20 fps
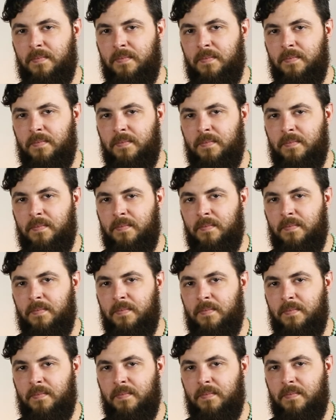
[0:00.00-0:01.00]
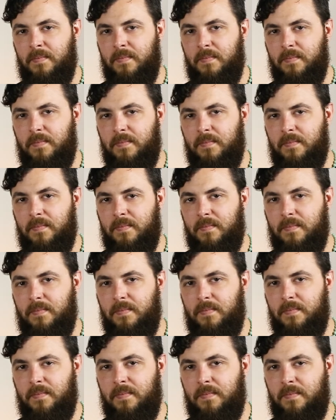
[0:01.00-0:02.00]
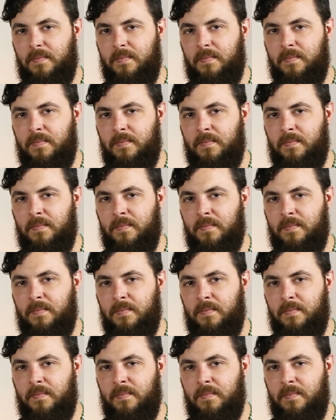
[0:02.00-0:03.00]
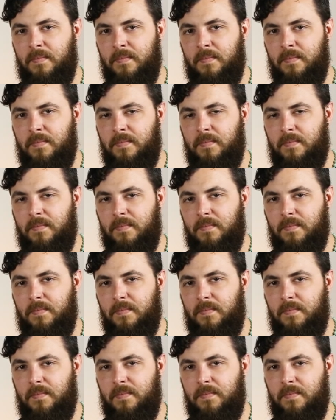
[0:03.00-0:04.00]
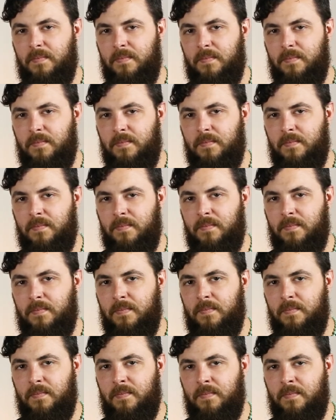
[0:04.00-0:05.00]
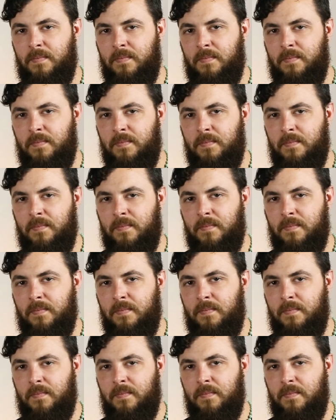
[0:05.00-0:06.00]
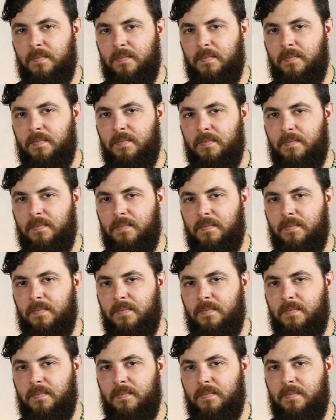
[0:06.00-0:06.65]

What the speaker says: No words are spoken by the person on screen.